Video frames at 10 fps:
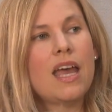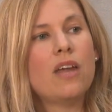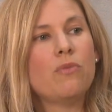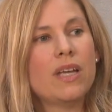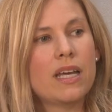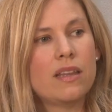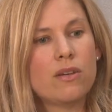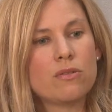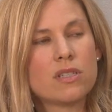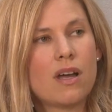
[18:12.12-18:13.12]
And we had
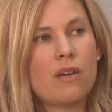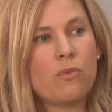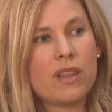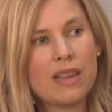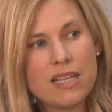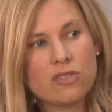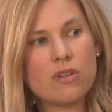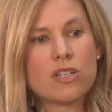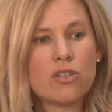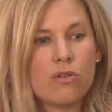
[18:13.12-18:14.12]
those taught with less
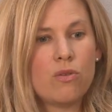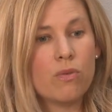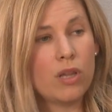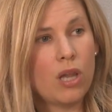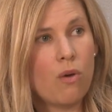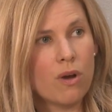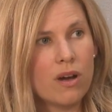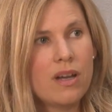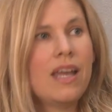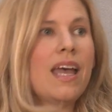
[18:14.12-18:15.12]
structure who were
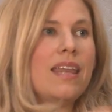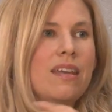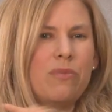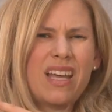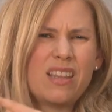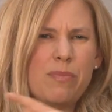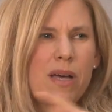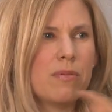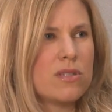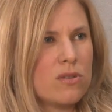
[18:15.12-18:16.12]
lower. And then we had the
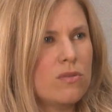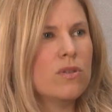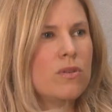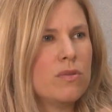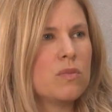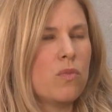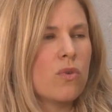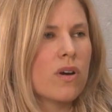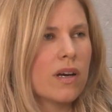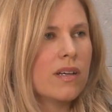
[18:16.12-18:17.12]
public school who was
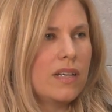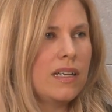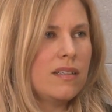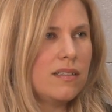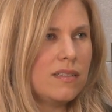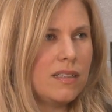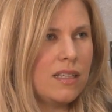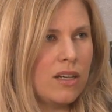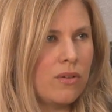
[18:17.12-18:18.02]
more, you know,